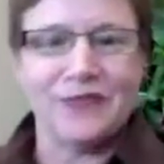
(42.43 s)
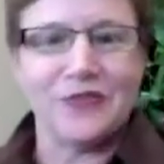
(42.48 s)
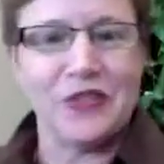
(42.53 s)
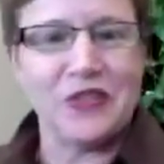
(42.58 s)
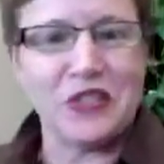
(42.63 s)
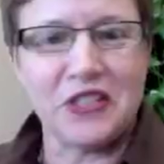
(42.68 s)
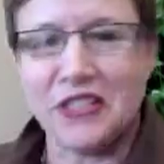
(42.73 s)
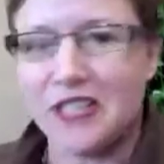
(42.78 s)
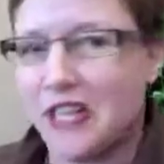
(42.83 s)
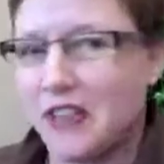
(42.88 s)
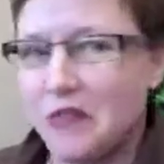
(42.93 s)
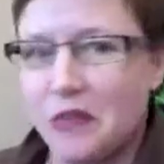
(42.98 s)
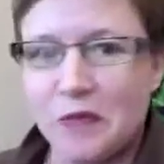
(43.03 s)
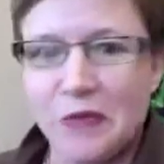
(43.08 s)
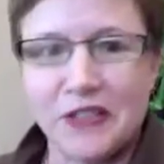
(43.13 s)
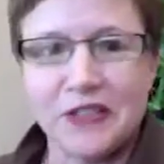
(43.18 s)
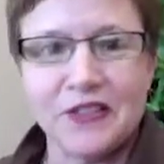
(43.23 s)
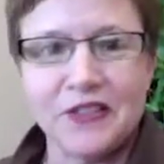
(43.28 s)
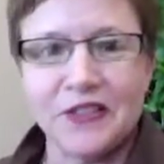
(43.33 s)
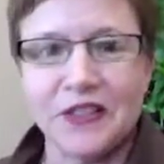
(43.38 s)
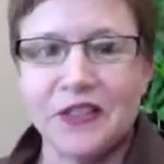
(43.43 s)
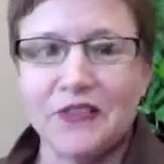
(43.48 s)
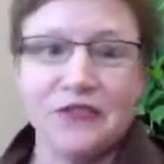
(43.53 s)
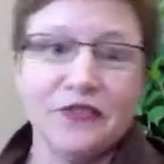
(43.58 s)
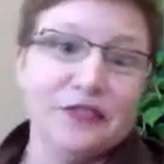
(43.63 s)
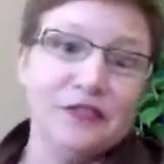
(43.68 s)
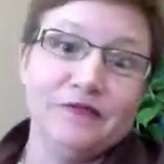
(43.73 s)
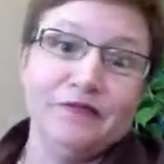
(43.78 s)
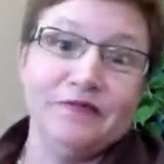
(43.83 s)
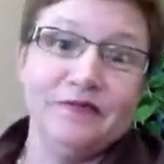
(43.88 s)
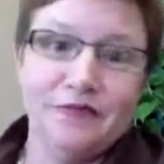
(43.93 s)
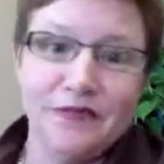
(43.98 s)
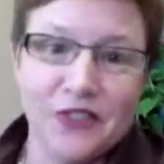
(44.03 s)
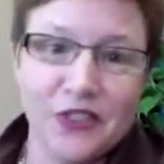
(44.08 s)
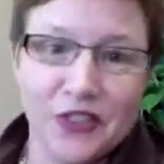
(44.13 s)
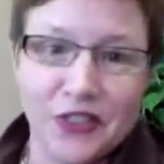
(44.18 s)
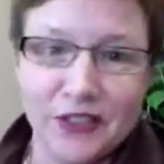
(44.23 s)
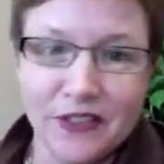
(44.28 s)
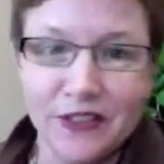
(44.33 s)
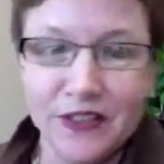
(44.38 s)
Just gave them my stuff and
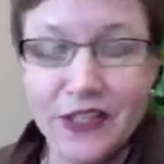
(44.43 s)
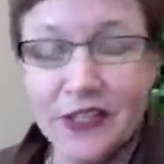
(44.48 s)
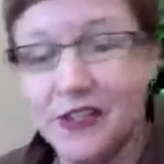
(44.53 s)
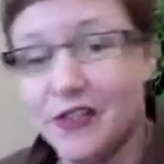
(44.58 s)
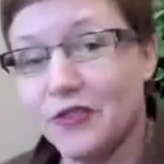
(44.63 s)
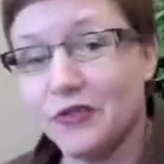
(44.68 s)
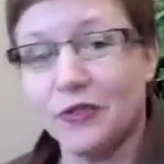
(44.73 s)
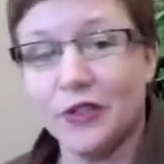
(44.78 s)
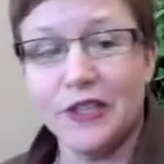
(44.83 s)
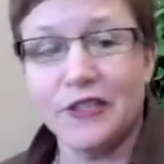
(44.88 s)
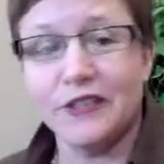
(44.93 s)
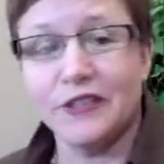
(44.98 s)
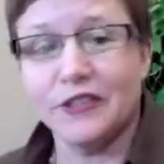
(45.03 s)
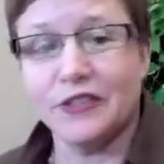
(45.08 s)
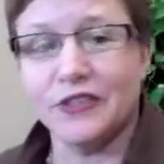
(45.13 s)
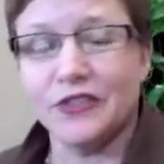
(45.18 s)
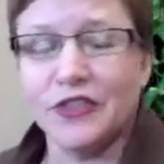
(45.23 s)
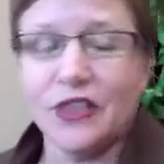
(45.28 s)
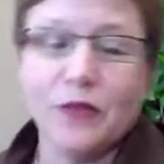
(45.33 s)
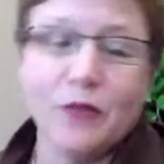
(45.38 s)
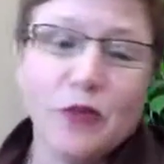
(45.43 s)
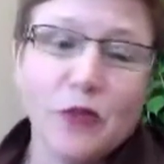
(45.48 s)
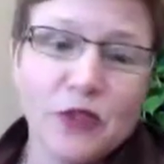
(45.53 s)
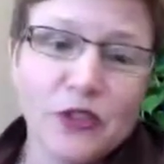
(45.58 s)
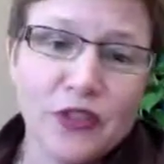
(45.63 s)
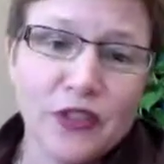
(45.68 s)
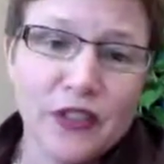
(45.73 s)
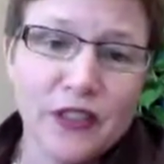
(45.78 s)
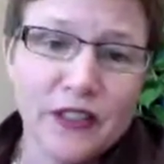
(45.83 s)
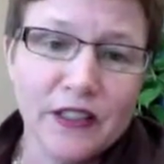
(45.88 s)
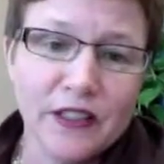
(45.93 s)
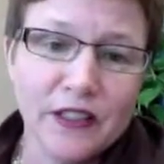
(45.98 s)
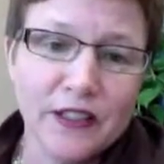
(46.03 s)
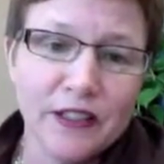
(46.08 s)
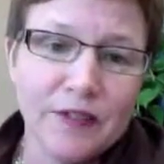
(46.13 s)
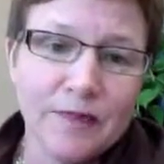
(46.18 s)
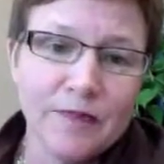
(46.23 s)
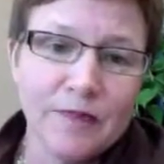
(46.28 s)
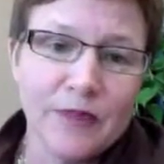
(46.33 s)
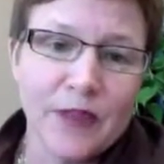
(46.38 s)
said, read this, tell me what you think.
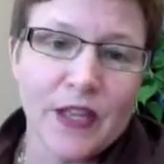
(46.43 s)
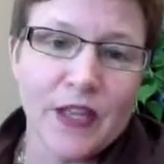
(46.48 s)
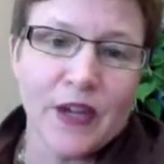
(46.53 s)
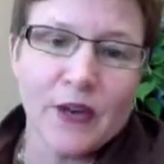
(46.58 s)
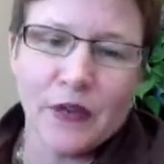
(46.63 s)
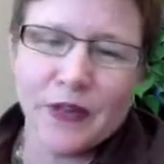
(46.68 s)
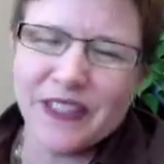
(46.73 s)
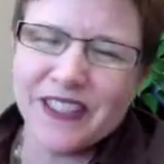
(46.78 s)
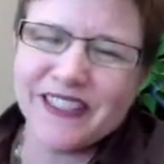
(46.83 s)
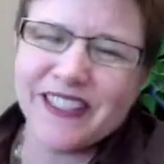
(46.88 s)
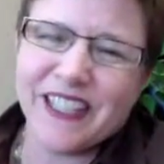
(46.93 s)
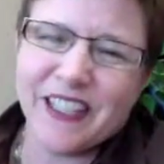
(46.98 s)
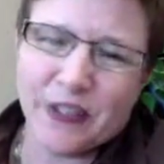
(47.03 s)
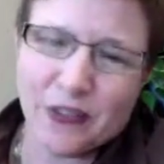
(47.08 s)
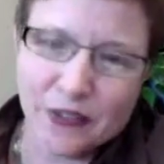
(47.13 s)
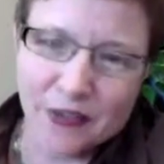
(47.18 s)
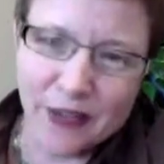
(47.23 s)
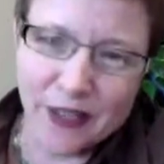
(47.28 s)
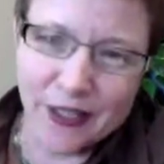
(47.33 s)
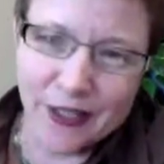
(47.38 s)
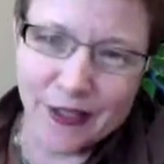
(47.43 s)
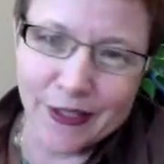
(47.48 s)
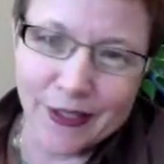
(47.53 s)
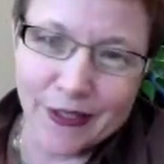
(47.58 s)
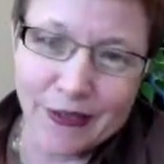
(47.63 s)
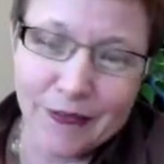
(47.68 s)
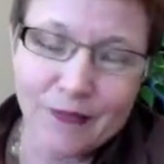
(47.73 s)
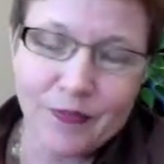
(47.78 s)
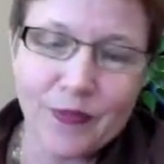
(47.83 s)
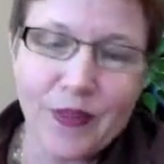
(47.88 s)
Well, that's kind of vague.